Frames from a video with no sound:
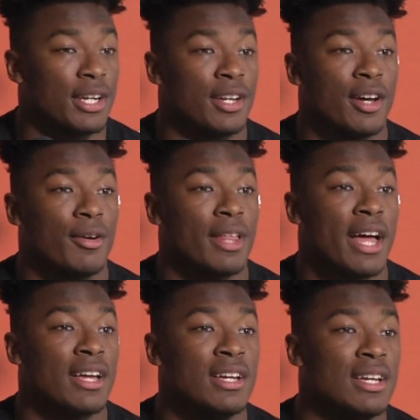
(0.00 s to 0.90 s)
You know
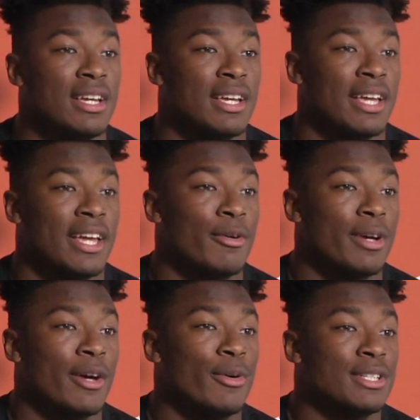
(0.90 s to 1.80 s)
that it,
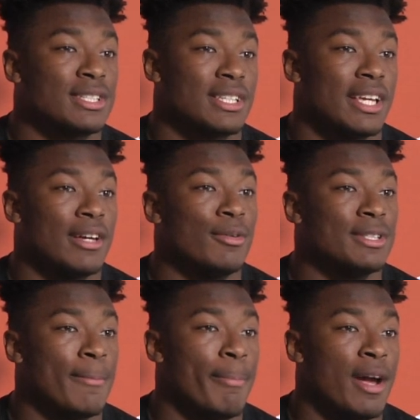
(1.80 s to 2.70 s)
it was it was
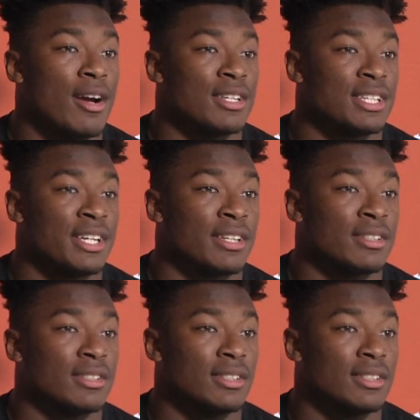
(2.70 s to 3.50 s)
embarrassing,